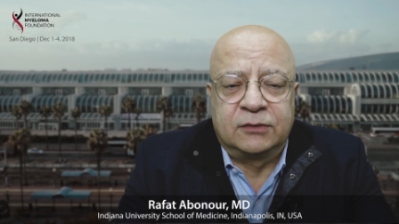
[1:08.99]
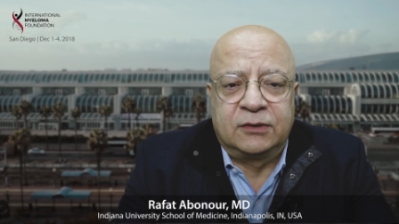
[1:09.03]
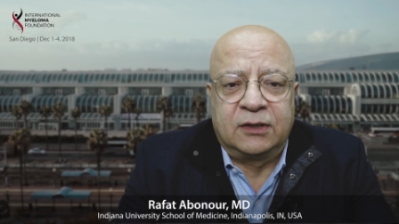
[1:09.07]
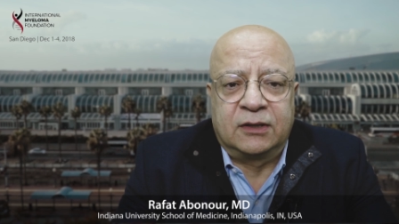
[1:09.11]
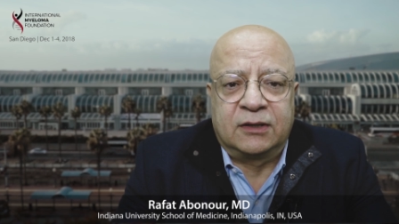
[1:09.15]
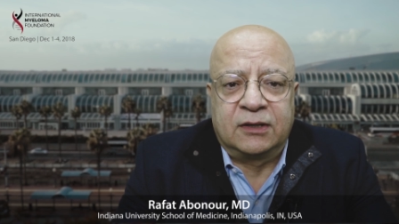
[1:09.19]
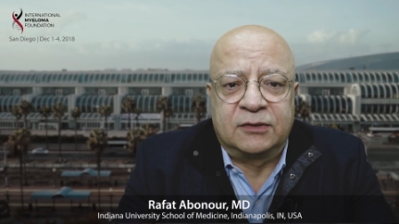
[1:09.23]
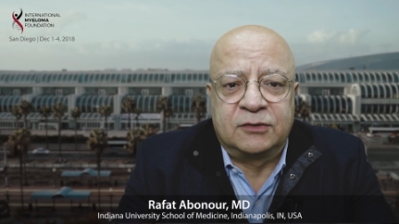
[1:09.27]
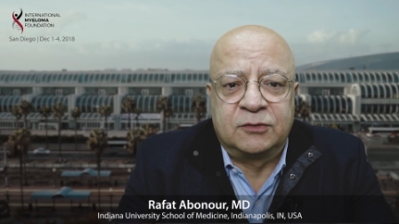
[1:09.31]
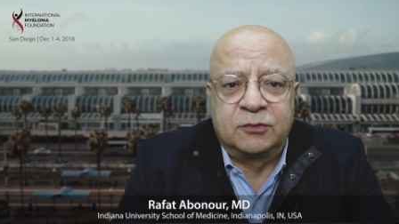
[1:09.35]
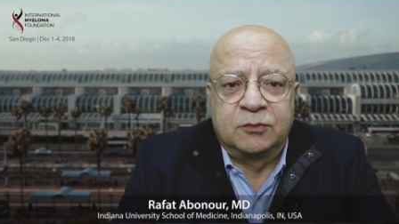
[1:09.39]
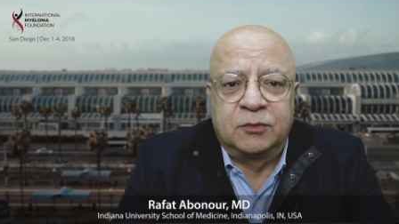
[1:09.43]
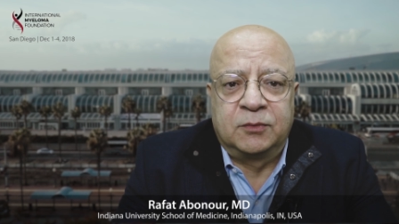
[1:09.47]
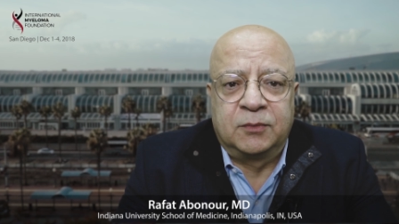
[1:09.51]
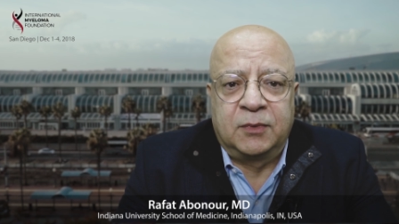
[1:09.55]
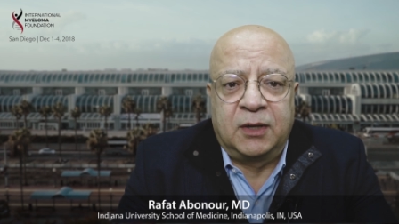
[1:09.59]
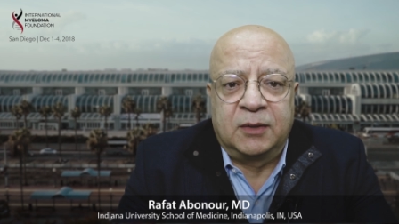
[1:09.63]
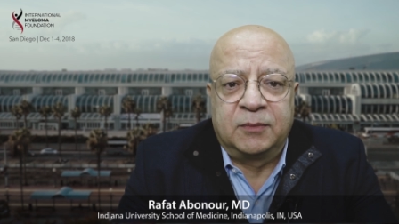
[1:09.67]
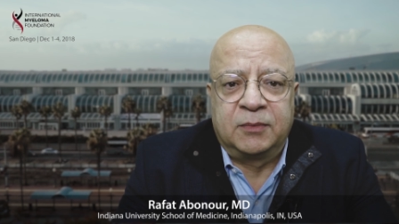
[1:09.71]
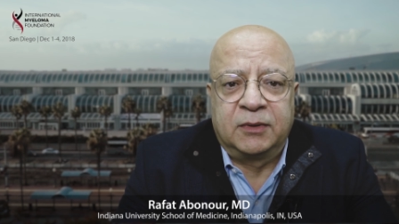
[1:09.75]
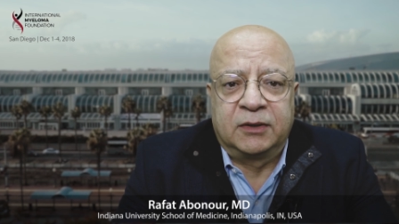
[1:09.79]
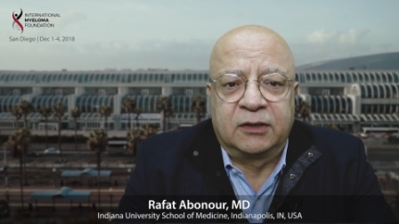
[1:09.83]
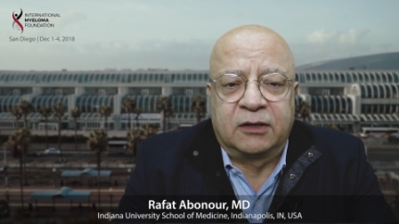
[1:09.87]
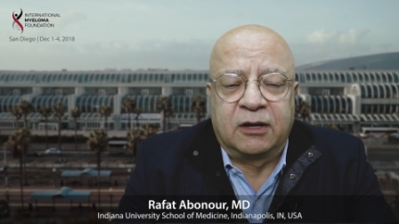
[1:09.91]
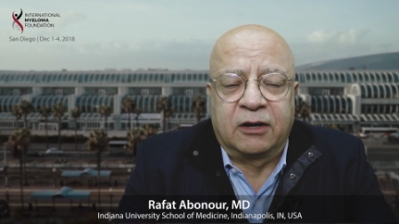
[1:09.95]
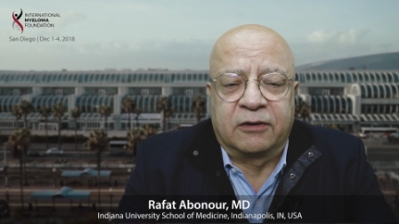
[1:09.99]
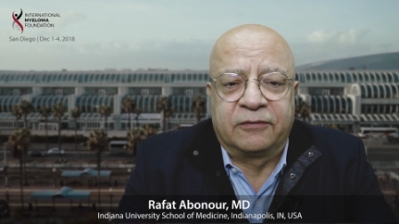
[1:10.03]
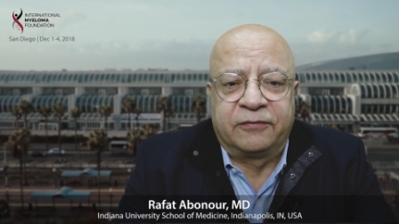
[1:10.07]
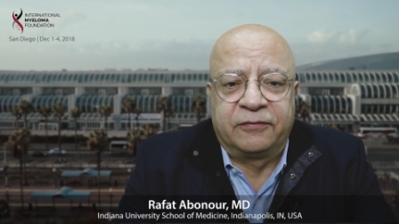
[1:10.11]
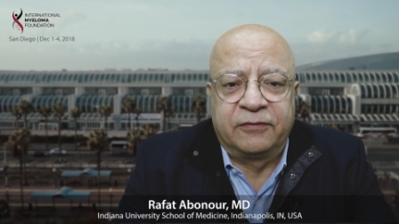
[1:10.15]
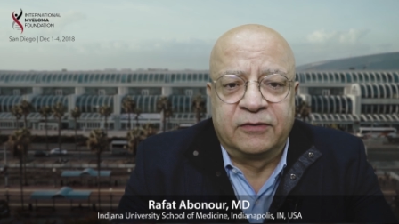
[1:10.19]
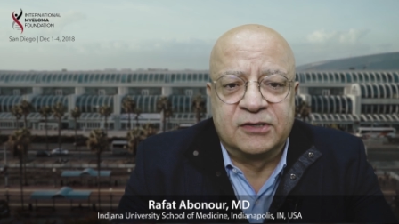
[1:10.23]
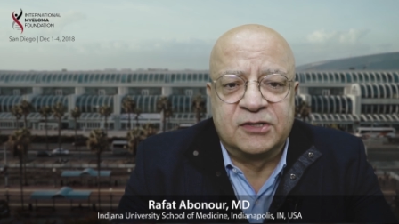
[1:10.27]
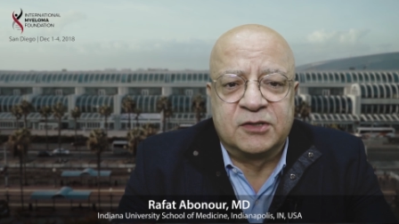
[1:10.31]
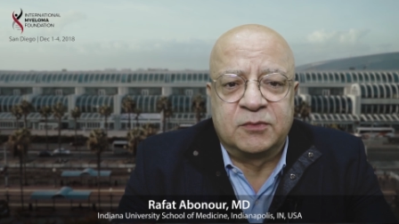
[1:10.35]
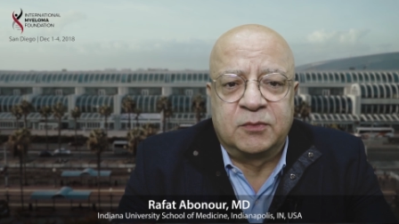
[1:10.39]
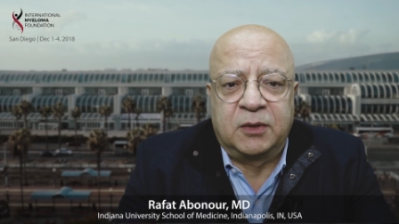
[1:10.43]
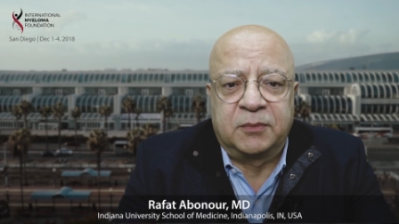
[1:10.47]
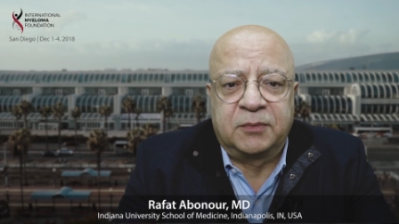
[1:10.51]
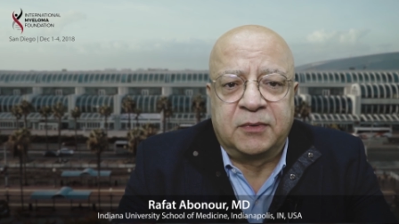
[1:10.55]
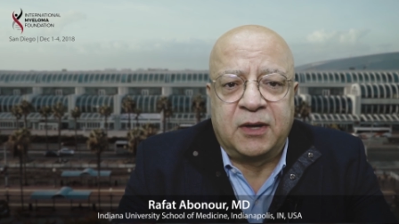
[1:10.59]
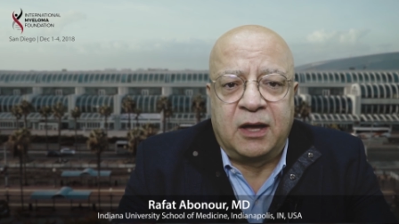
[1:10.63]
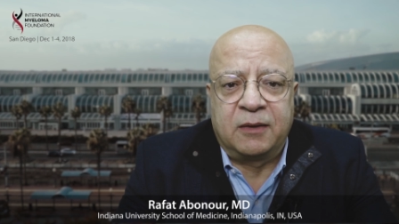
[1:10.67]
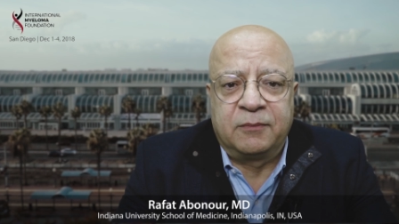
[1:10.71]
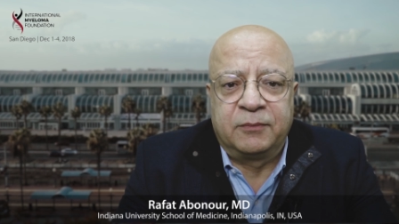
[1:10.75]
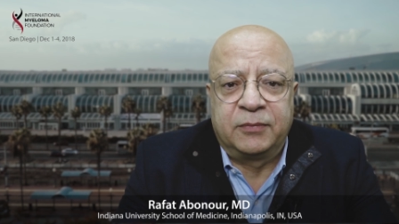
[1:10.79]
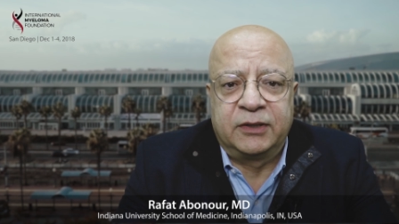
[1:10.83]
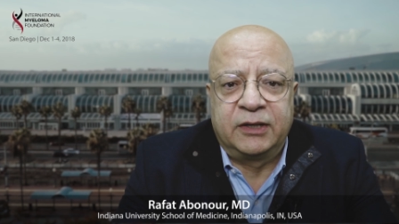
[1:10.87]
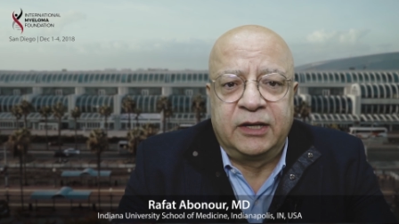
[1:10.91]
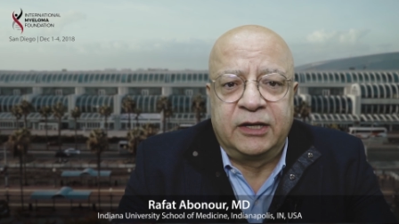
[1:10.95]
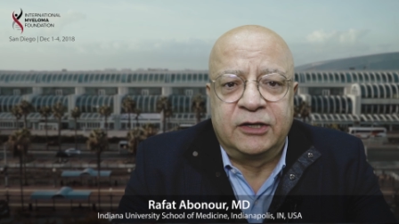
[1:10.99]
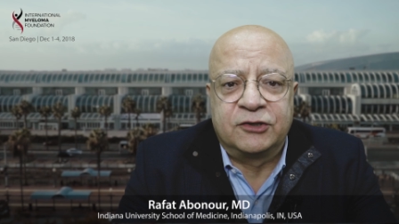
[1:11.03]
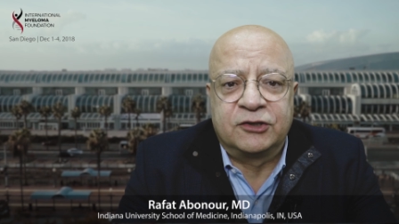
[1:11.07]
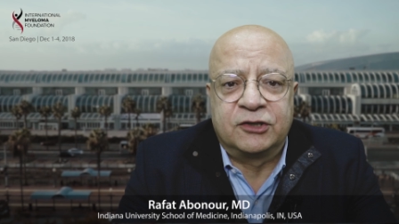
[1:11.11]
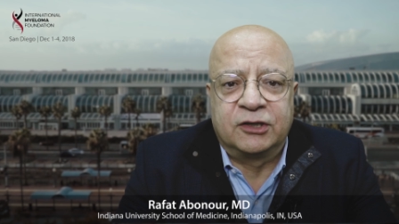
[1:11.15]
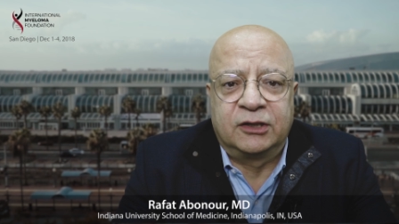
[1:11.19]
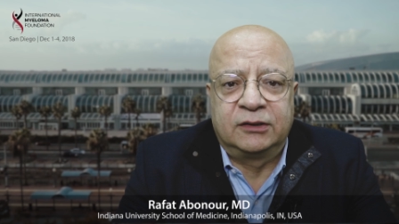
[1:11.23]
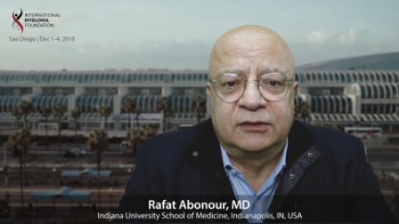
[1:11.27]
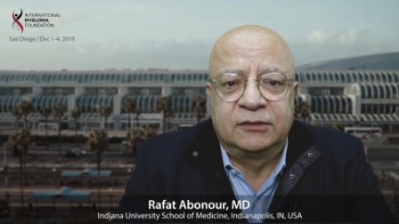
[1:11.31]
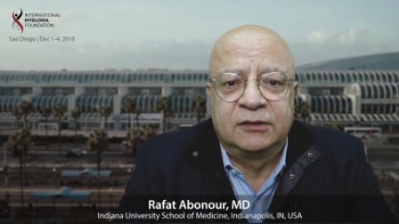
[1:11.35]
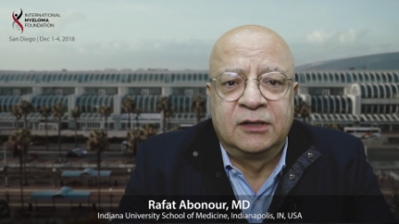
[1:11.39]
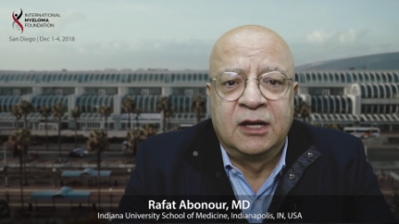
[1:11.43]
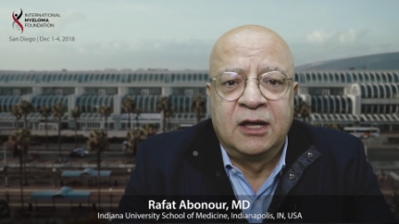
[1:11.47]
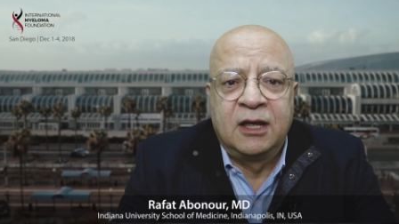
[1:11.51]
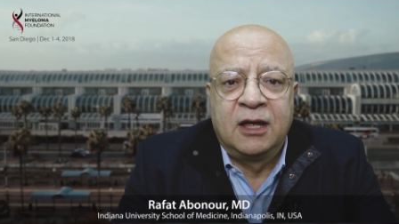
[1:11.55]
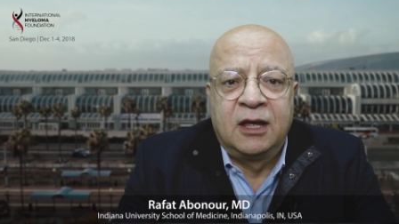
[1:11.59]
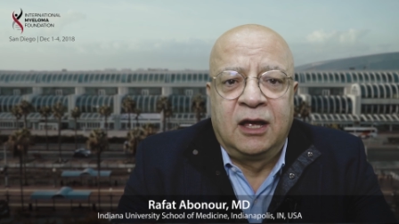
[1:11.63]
daratumumab and carfilzomib combination.